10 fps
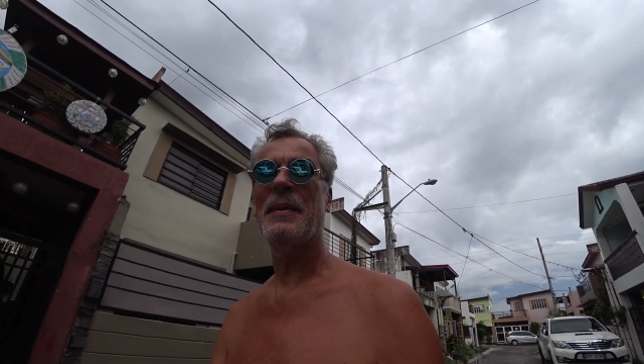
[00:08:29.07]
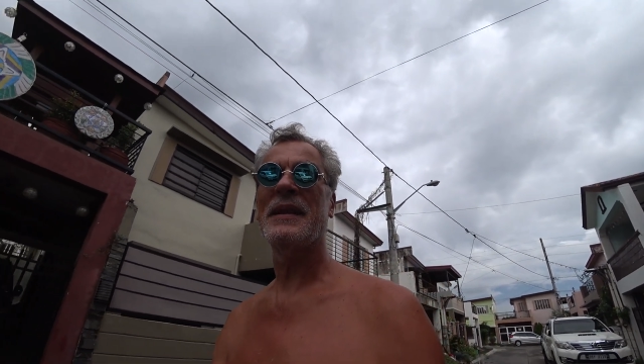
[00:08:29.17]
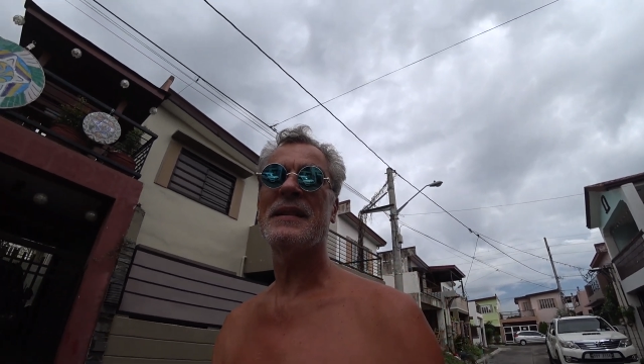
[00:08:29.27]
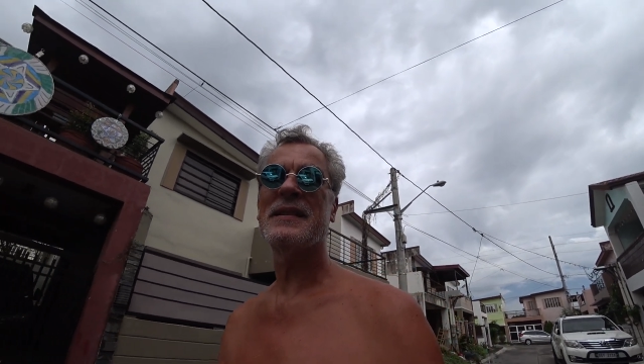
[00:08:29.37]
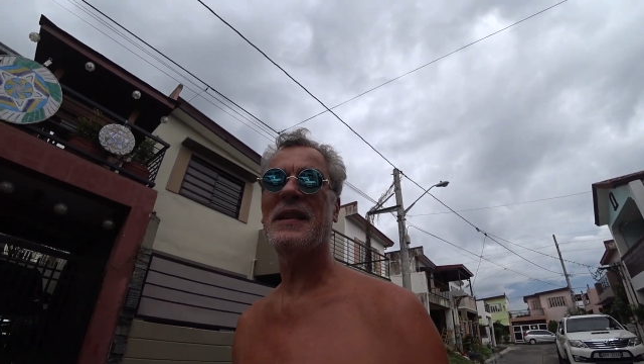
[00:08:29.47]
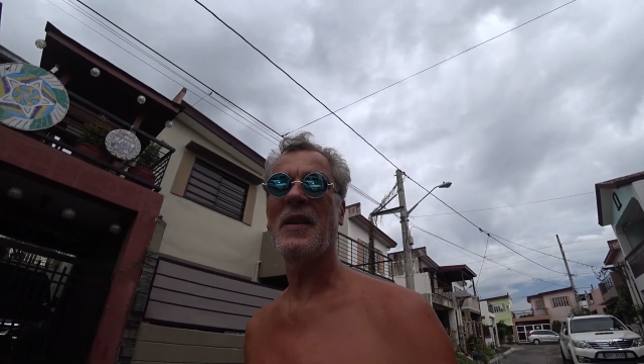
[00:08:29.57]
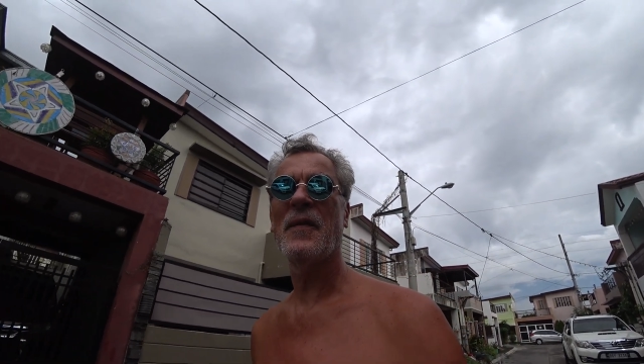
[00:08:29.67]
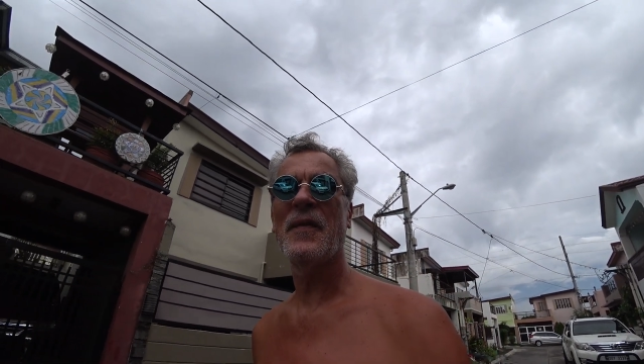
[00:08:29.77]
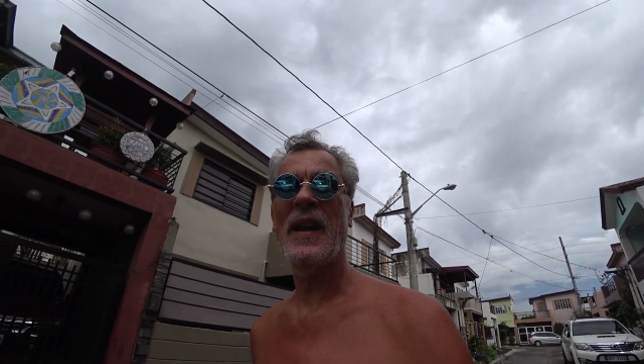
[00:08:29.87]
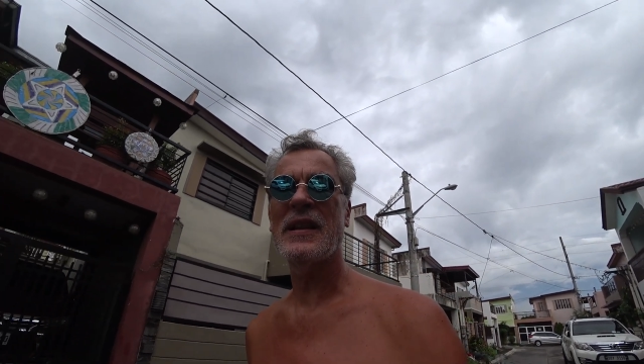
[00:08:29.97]
and this
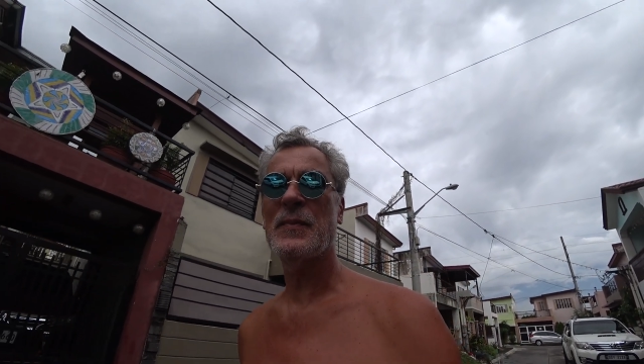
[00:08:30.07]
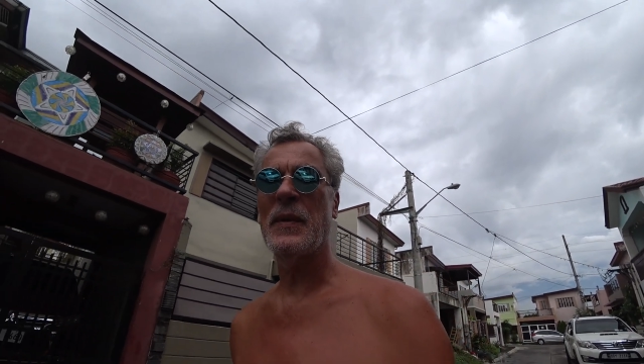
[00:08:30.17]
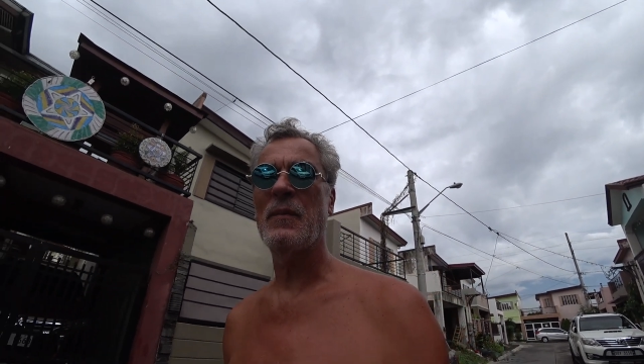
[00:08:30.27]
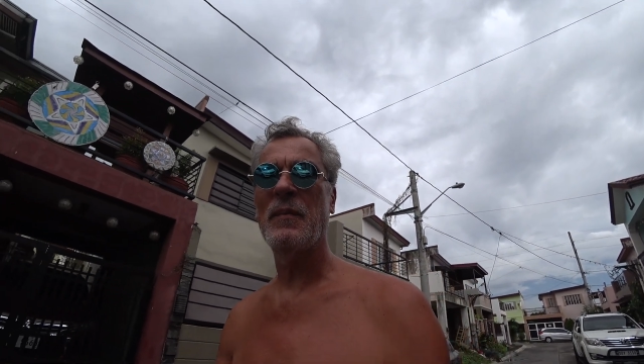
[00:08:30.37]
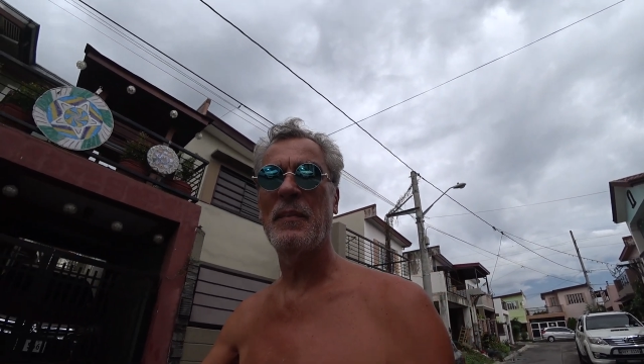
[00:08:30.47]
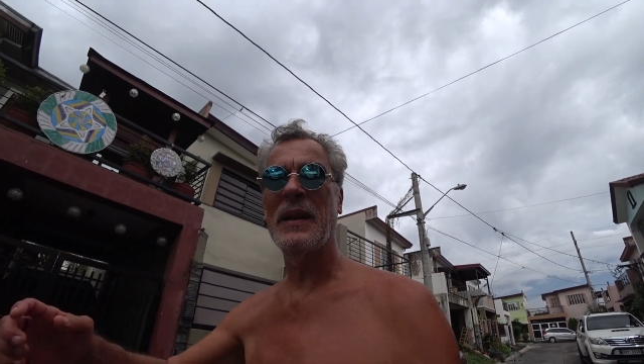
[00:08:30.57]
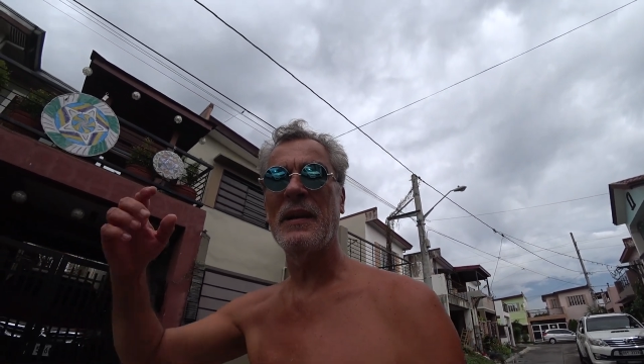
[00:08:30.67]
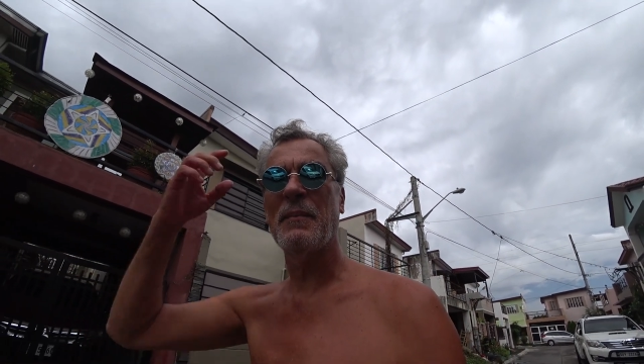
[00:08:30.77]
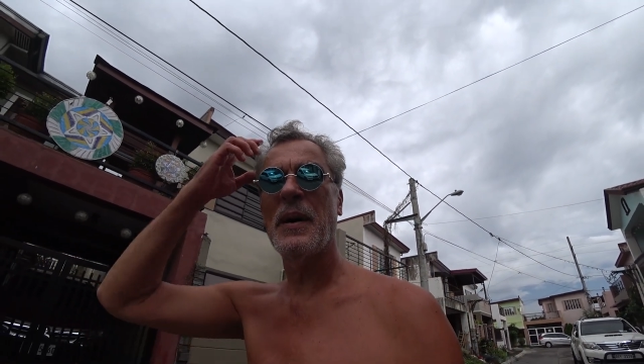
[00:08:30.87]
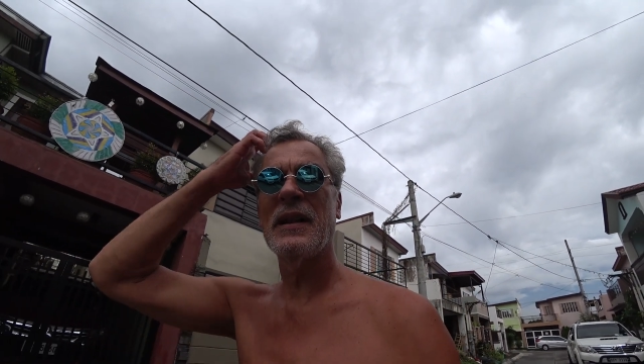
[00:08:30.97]
sycophant's been
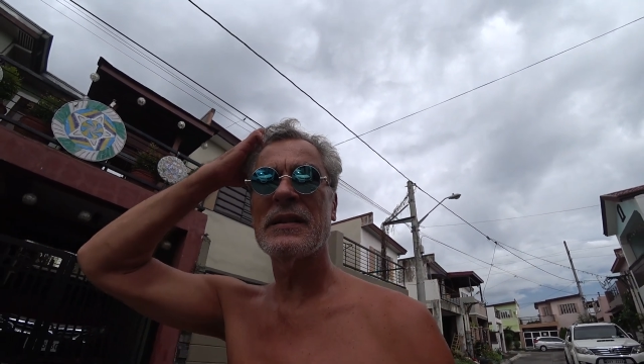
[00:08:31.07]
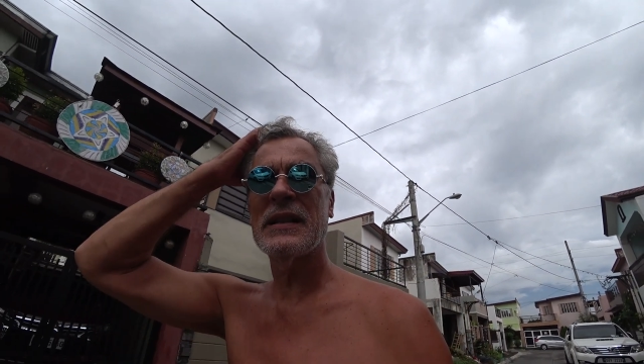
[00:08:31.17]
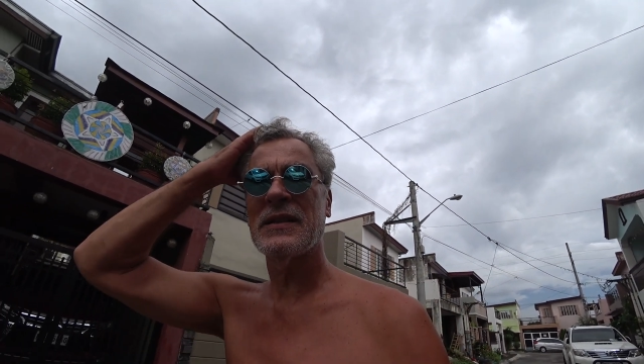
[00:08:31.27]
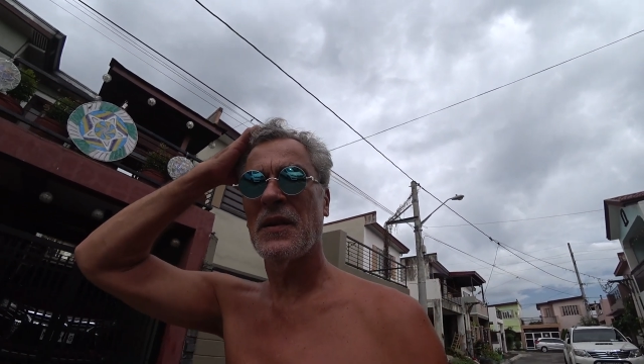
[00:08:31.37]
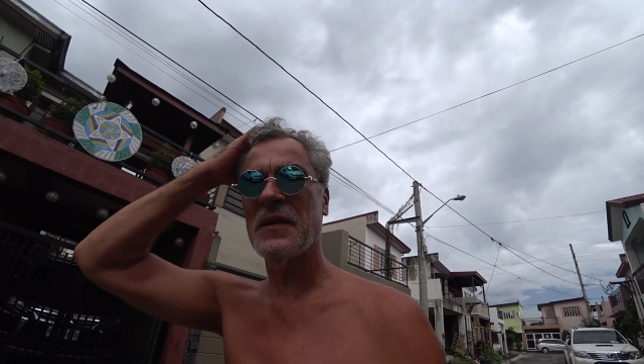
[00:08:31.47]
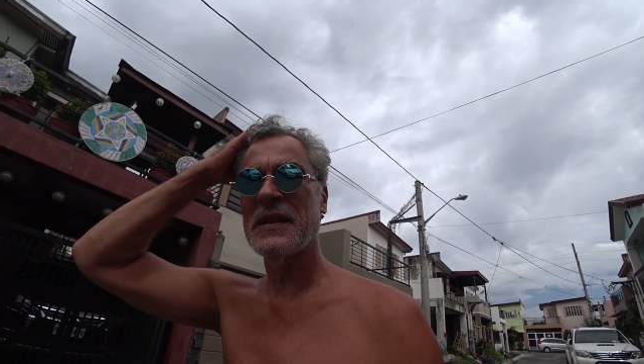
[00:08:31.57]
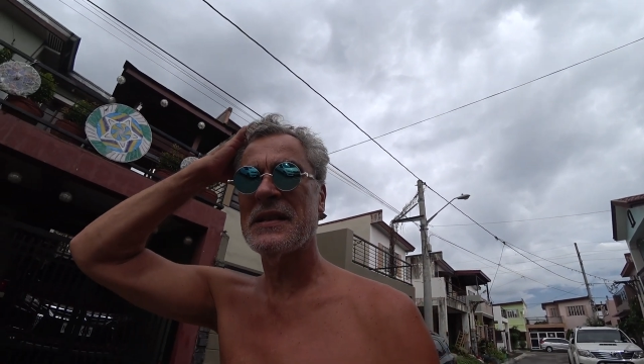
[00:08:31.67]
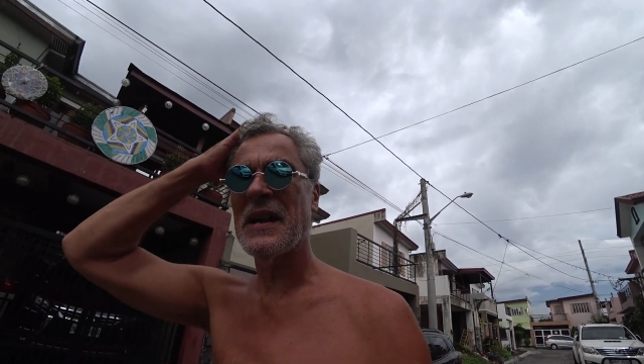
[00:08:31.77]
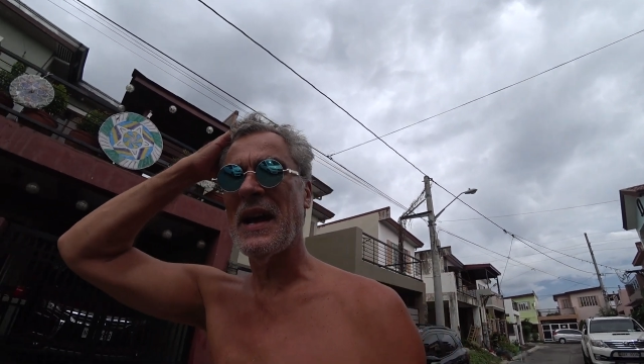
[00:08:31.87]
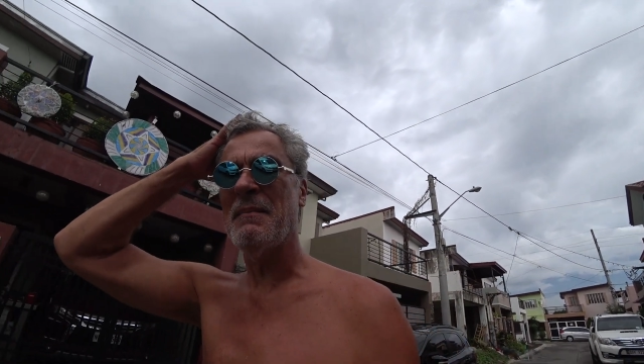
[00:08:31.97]
in politics all this
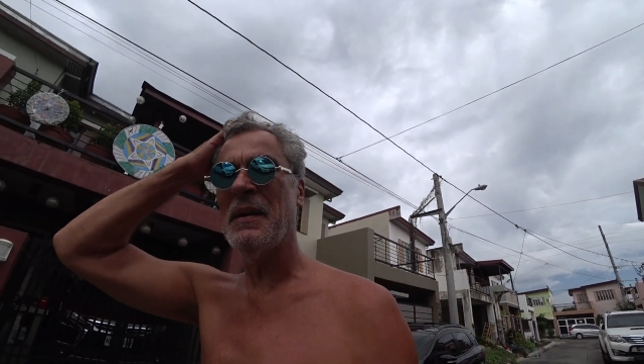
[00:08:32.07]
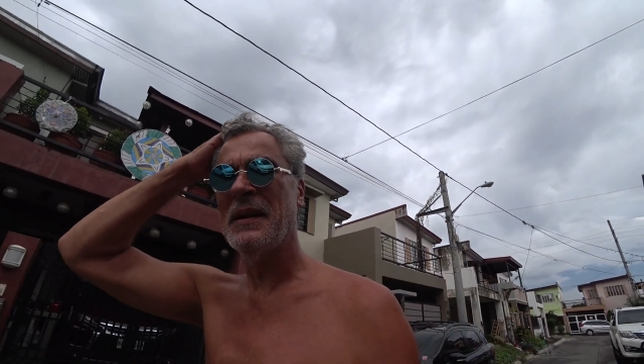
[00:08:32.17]
time.